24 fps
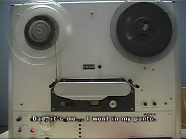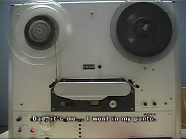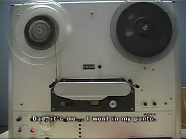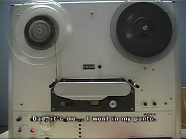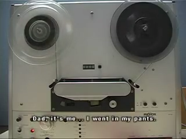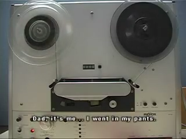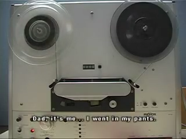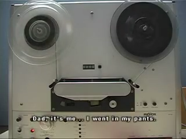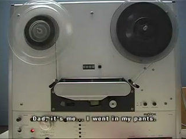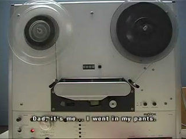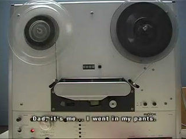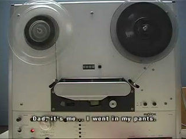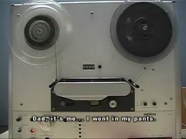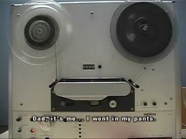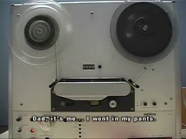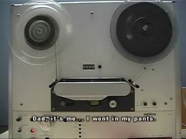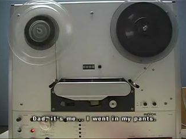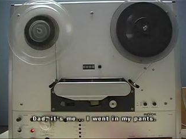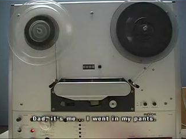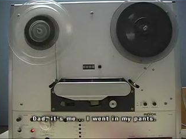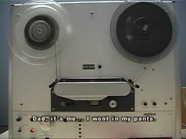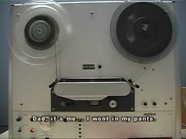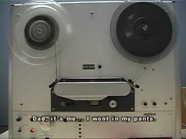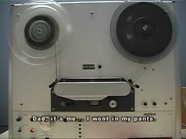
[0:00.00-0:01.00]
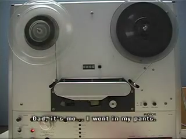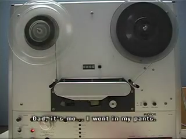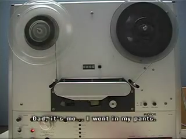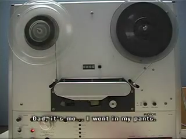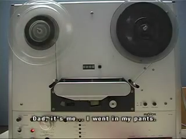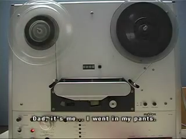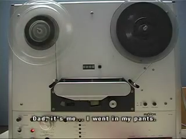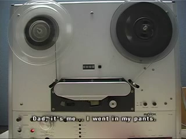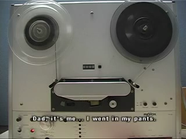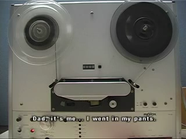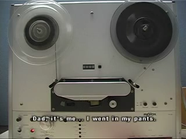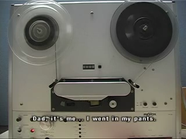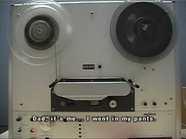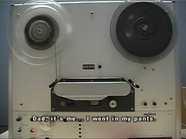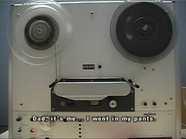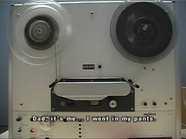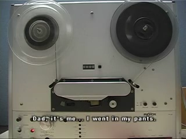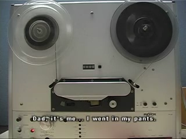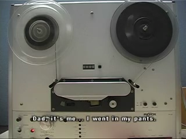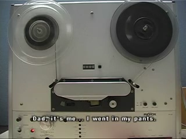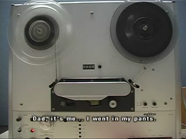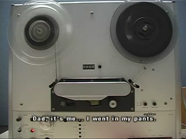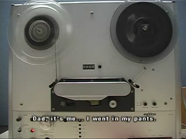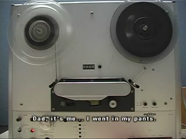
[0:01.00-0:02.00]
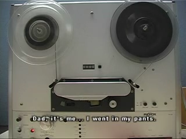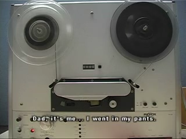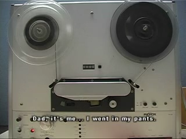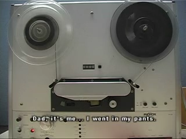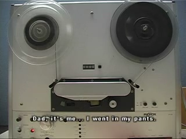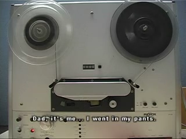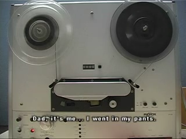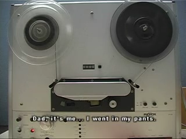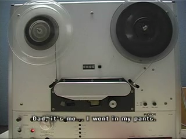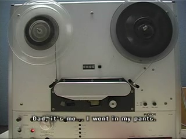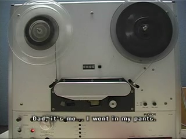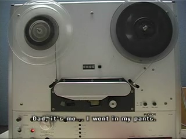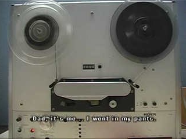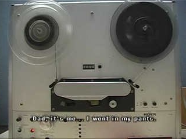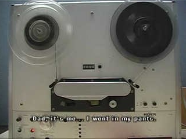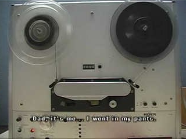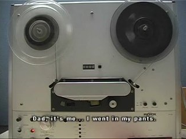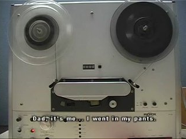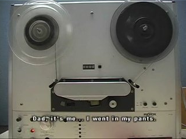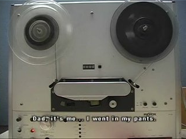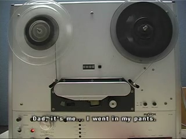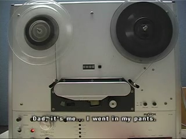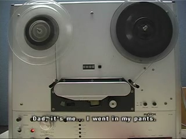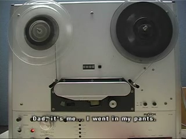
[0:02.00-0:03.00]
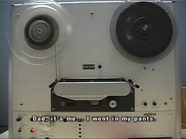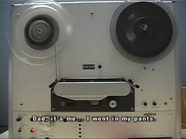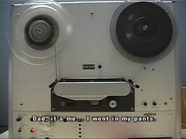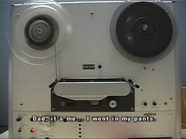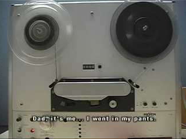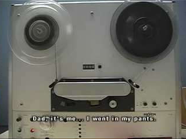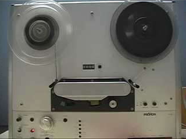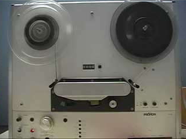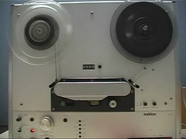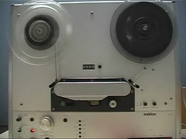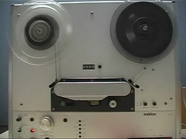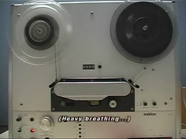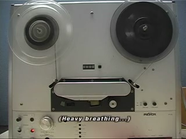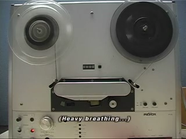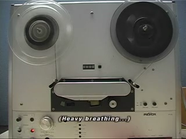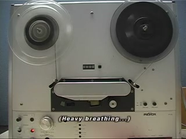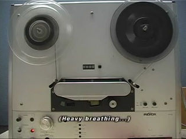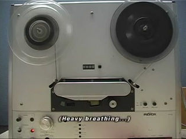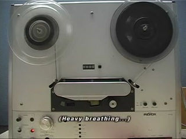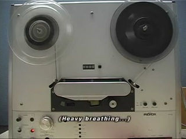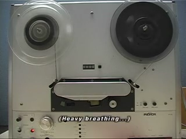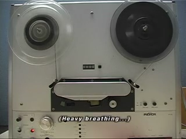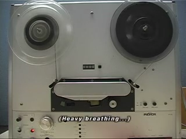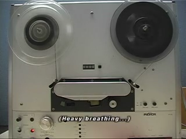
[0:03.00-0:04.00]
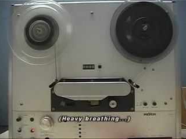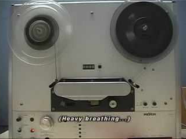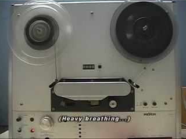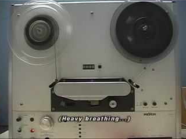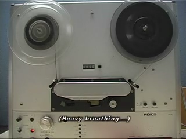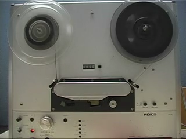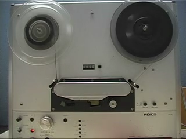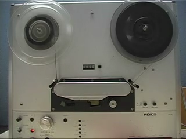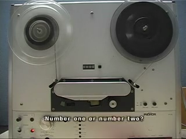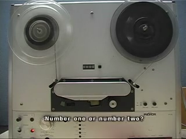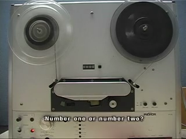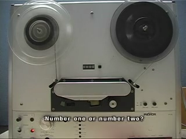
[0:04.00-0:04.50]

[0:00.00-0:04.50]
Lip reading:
(no speaker visible)